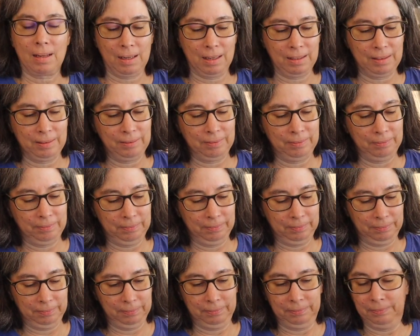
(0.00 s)

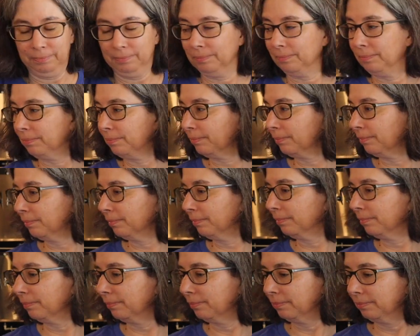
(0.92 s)

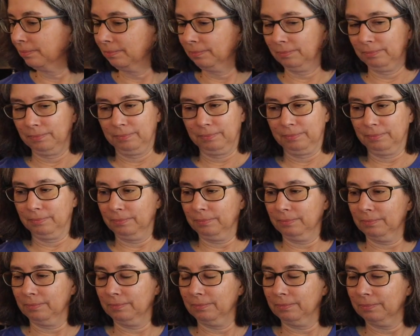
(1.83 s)

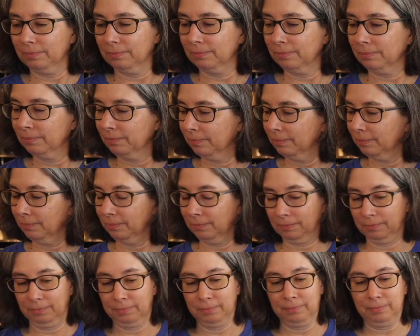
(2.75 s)

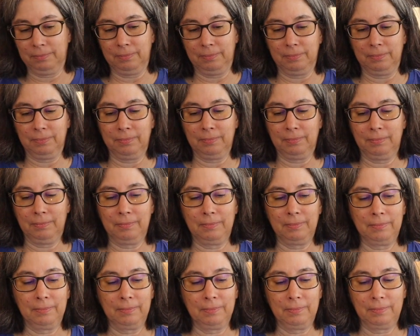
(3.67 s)

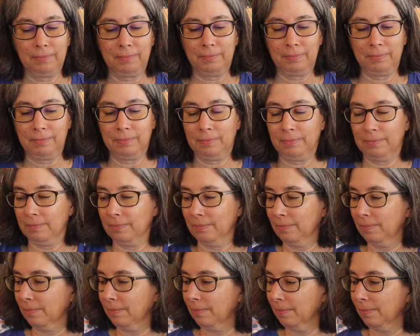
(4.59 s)

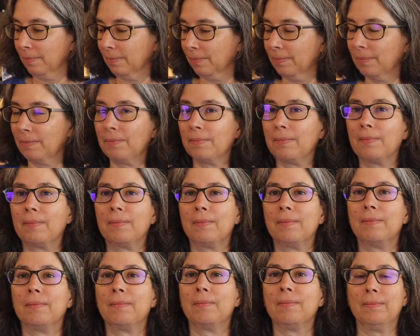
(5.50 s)

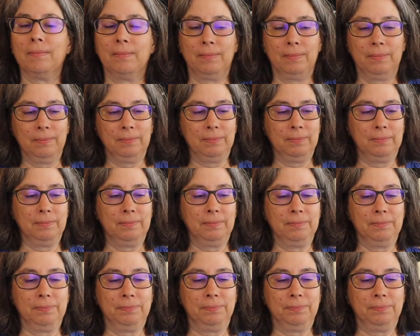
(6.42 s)
(not speaking)